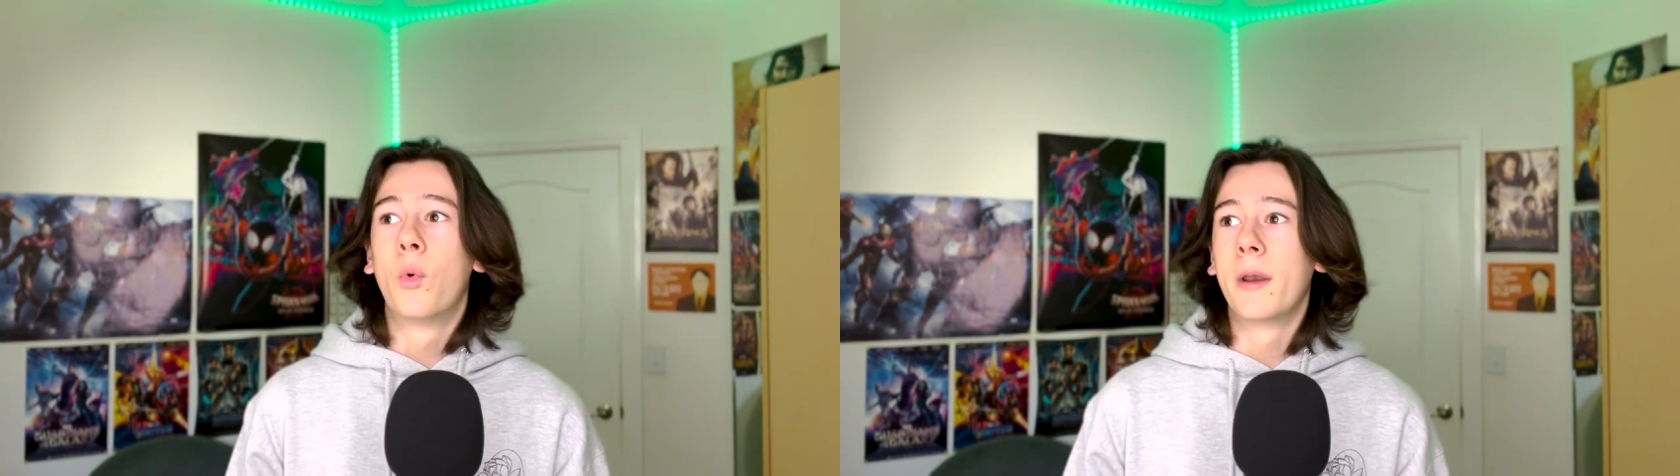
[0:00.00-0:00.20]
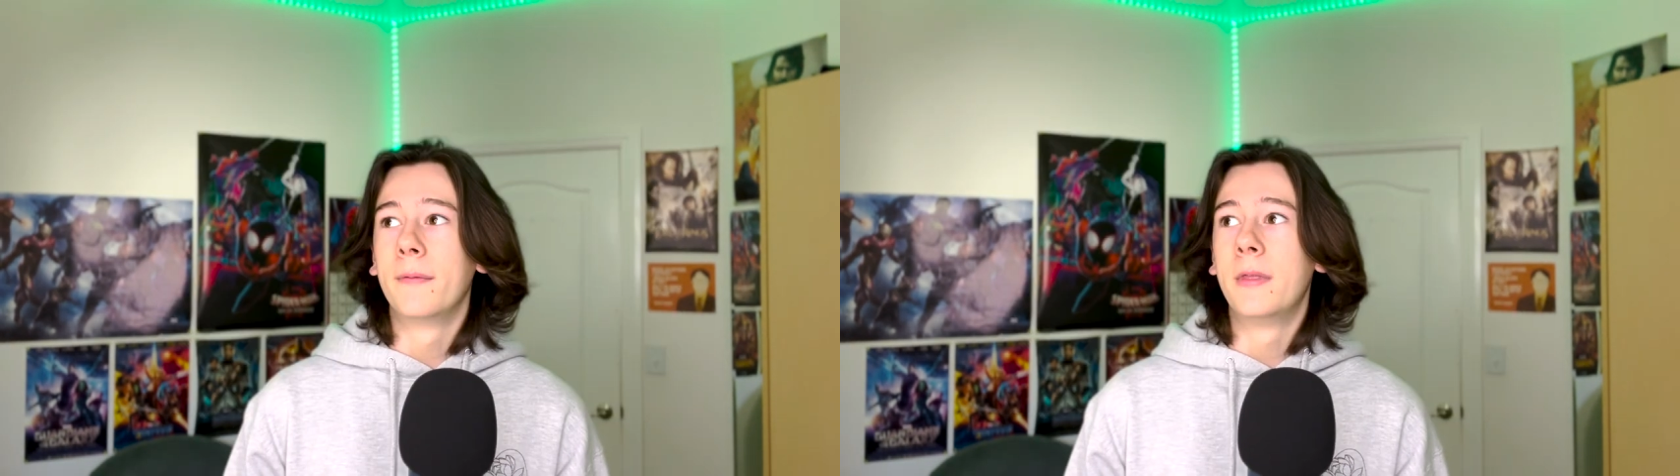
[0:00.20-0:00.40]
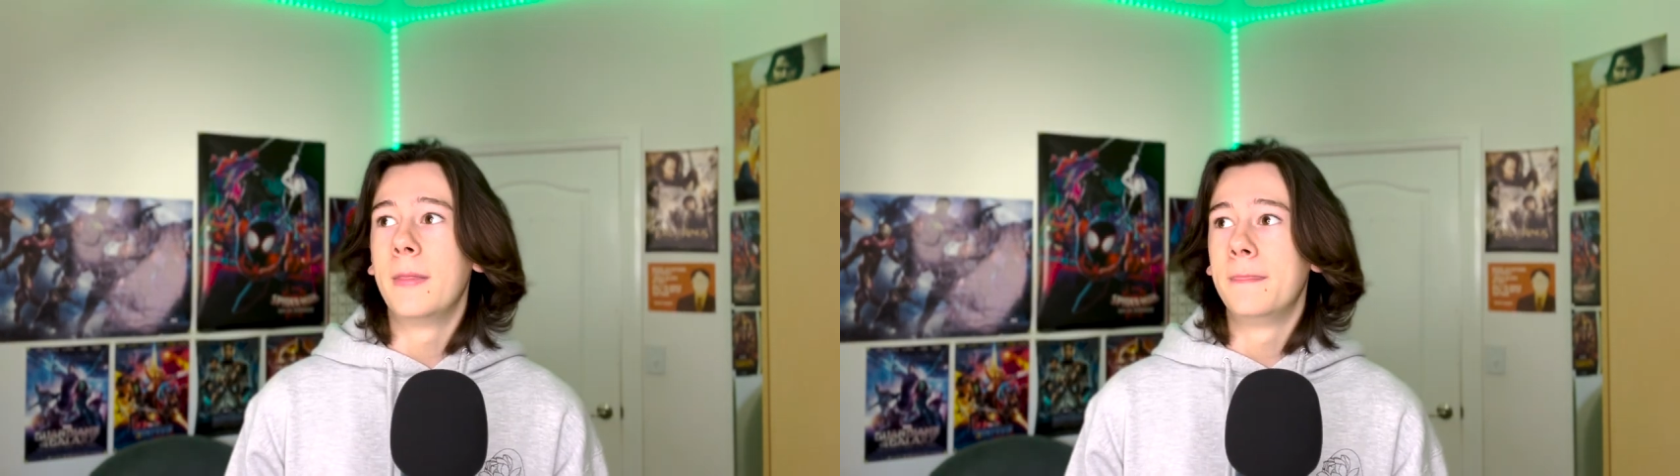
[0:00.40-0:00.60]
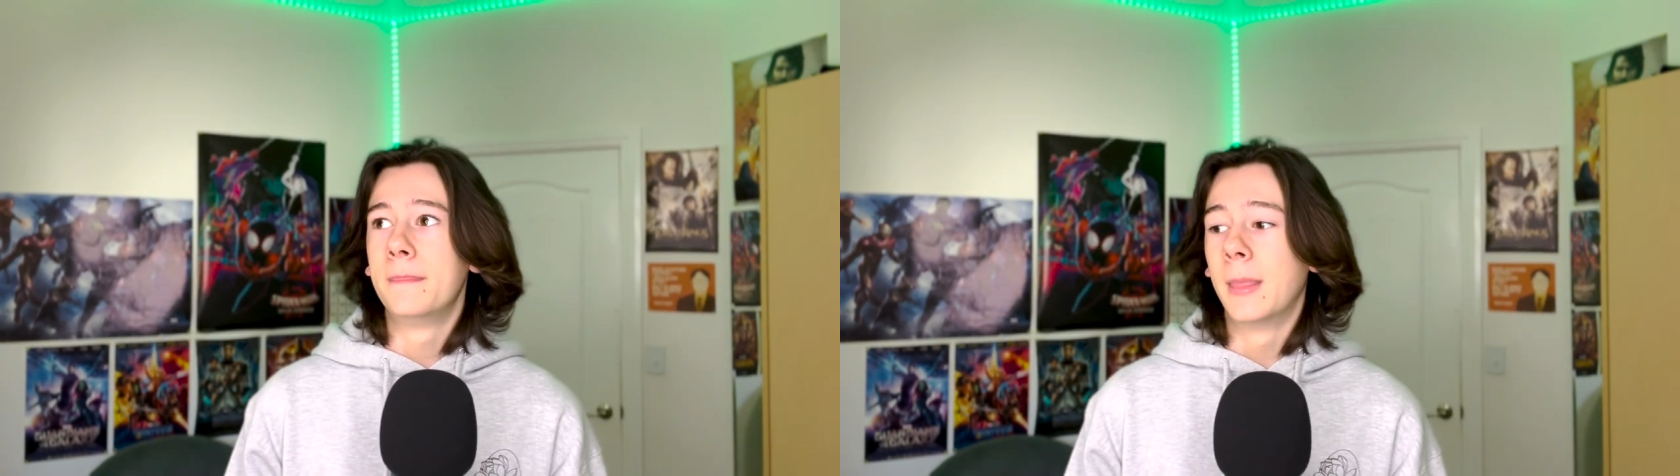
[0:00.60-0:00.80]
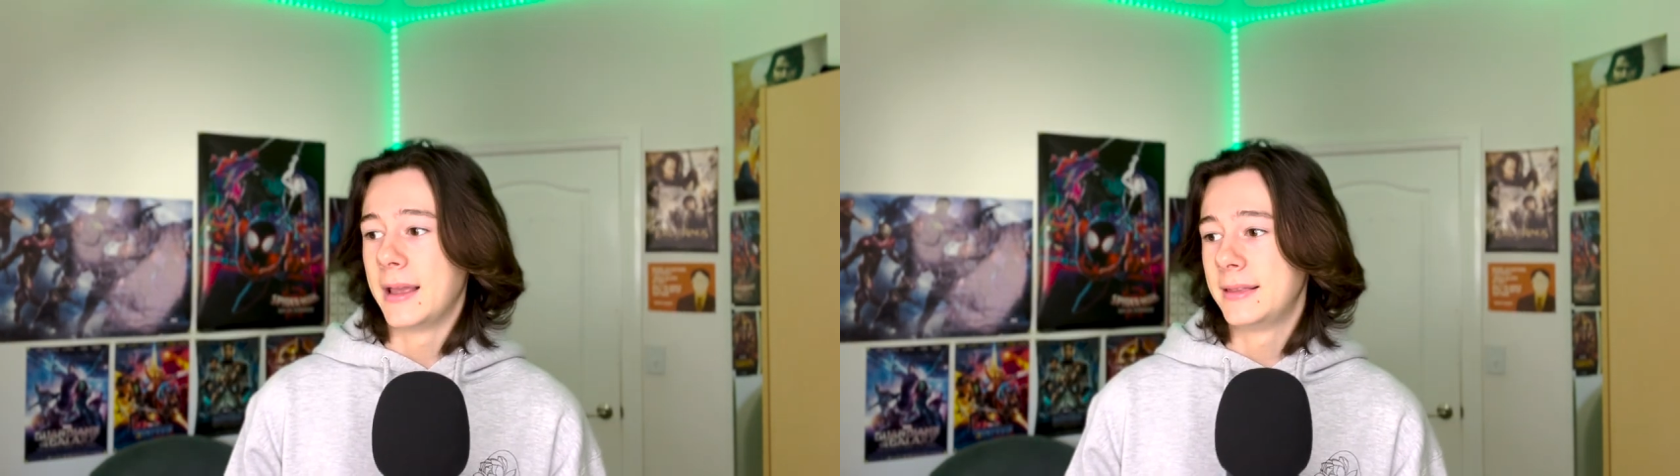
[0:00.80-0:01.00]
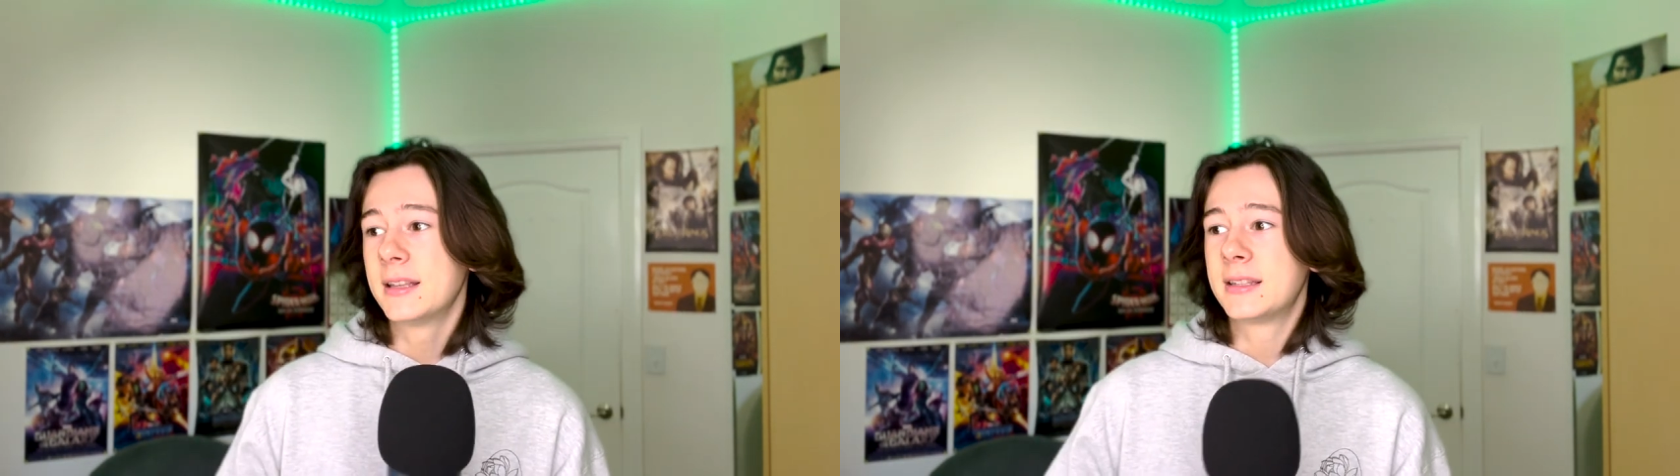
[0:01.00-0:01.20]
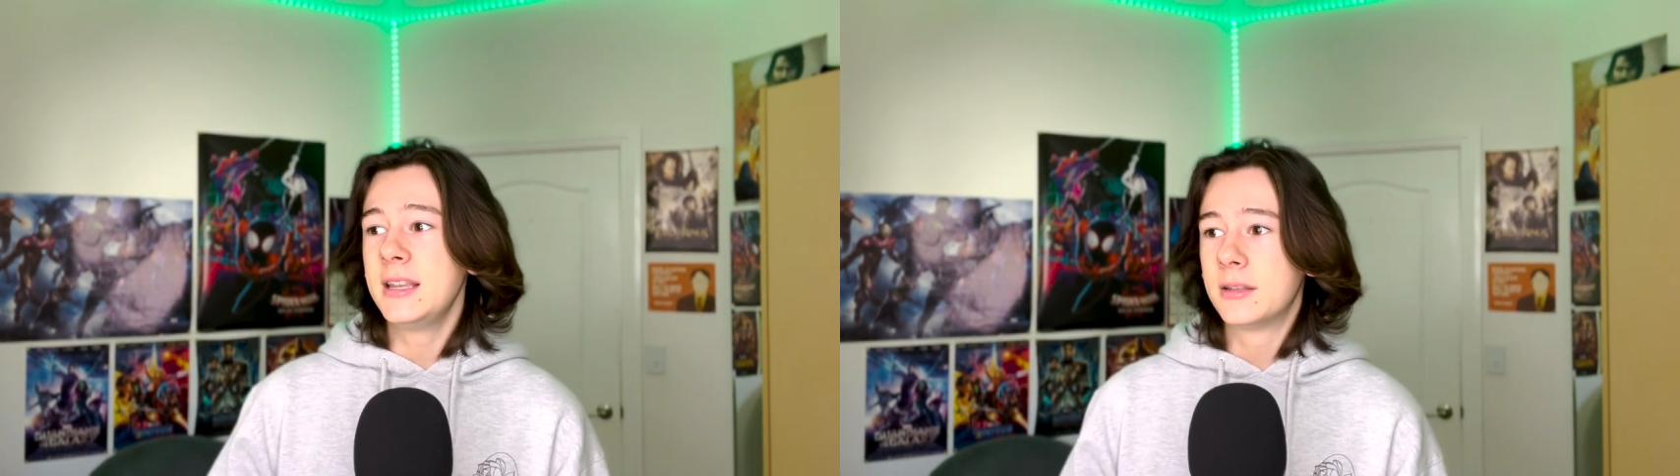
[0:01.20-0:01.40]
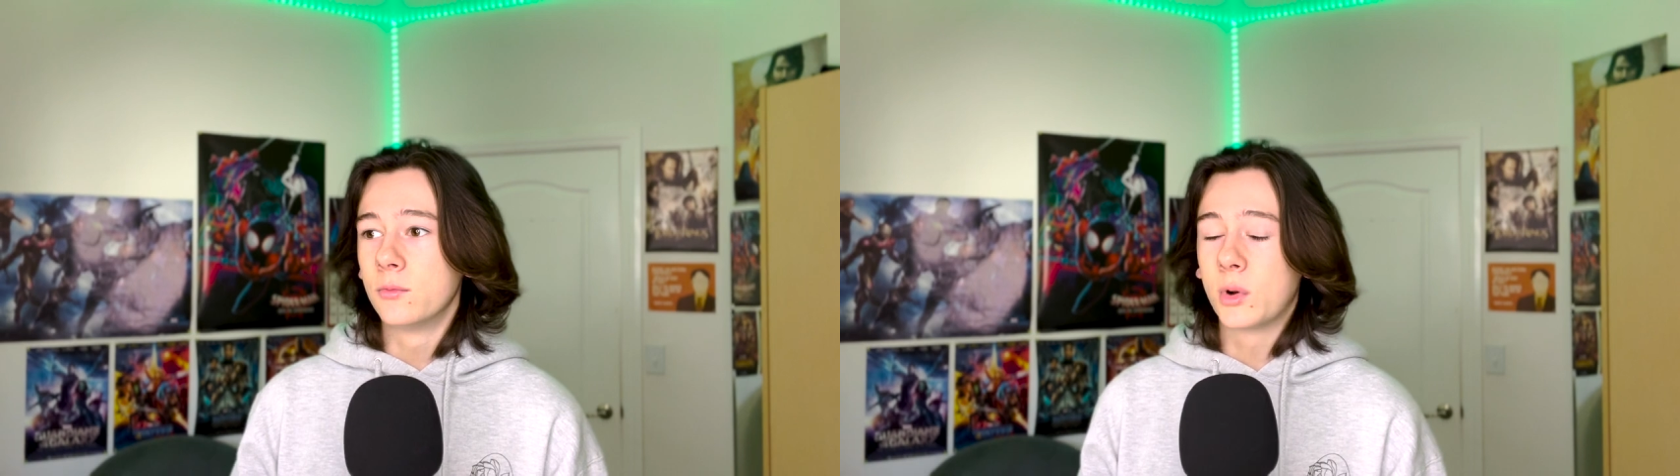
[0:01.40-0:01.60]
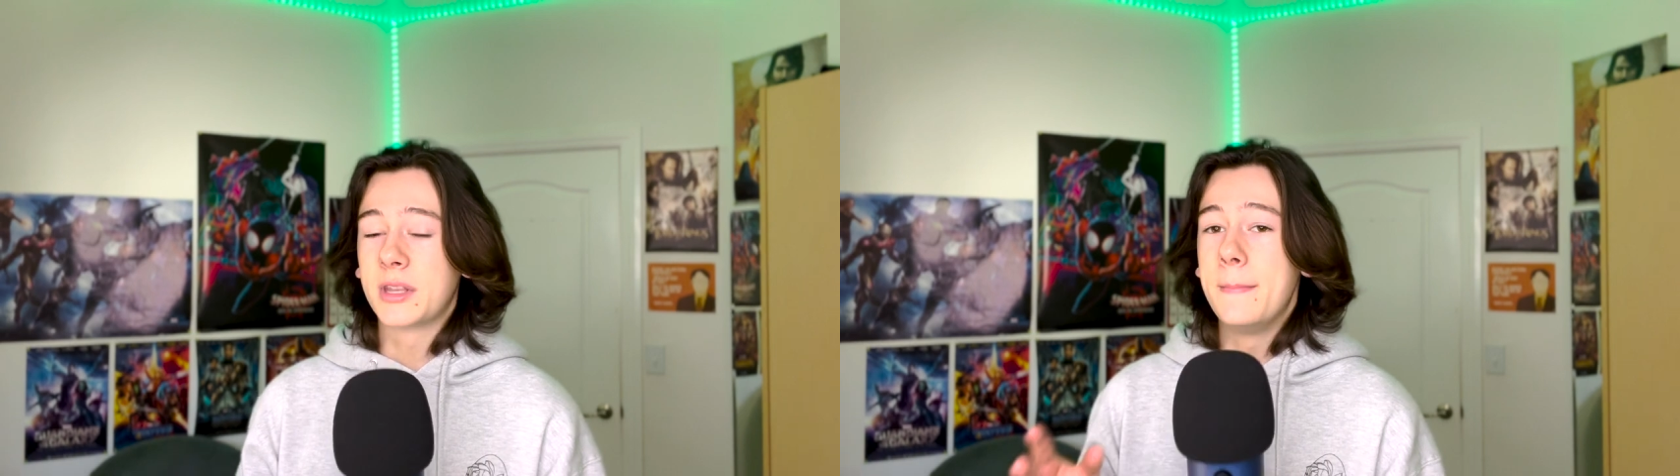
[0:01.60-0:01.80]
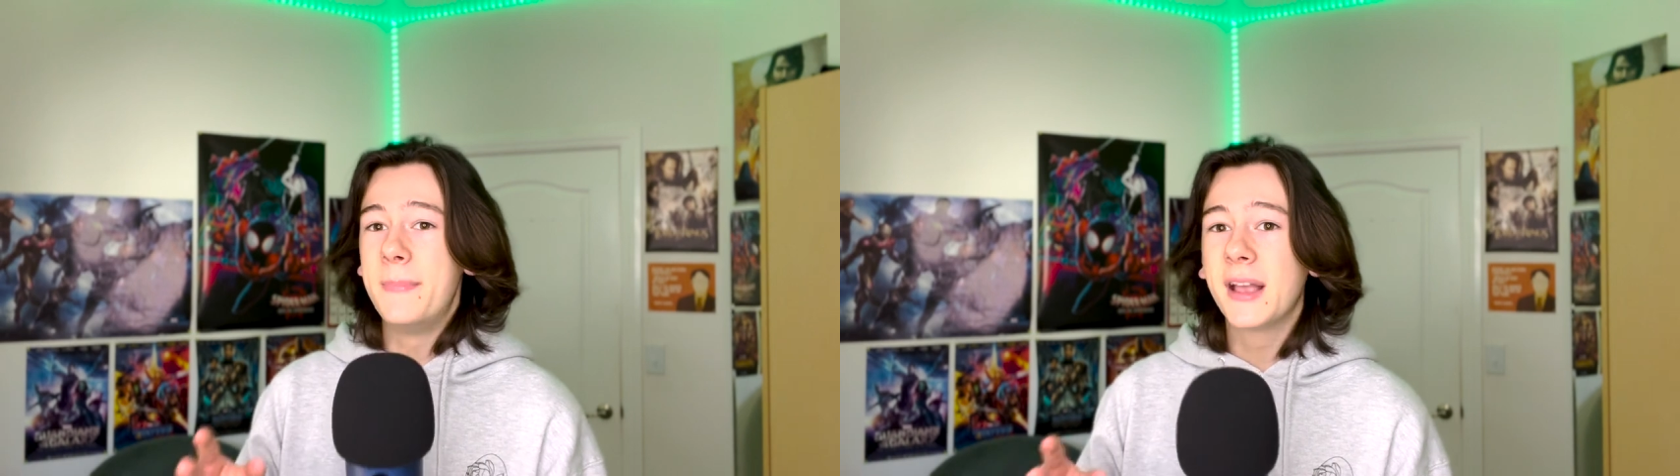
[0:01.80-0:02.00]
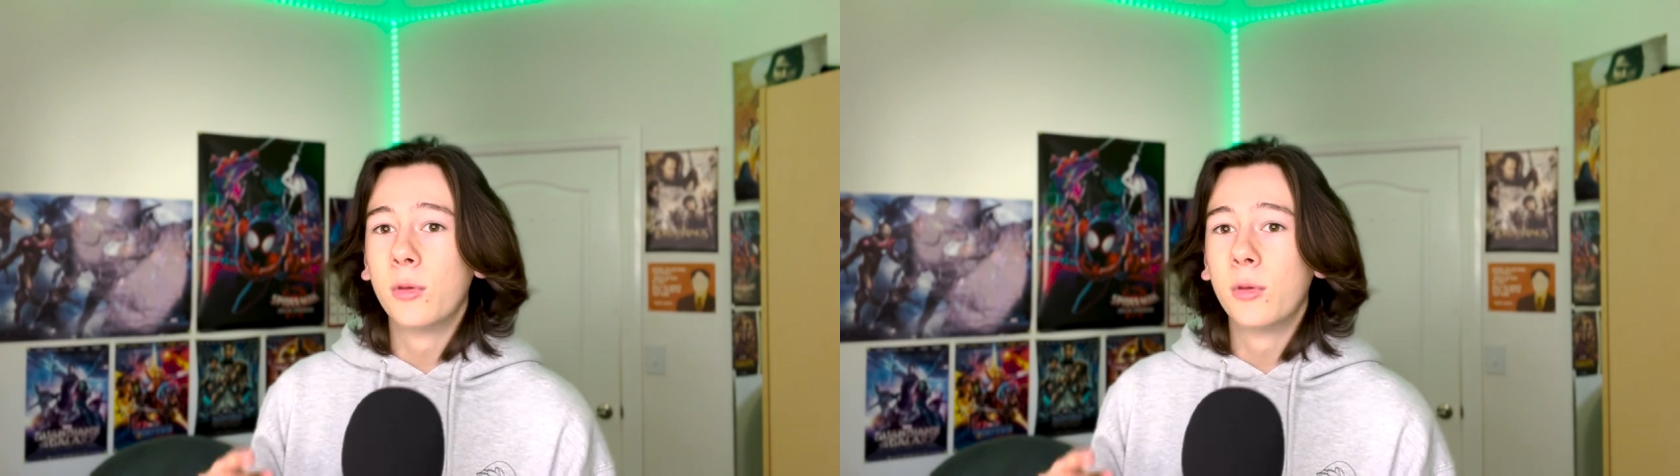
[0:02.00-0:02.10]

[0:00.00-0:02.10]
of like this season was a big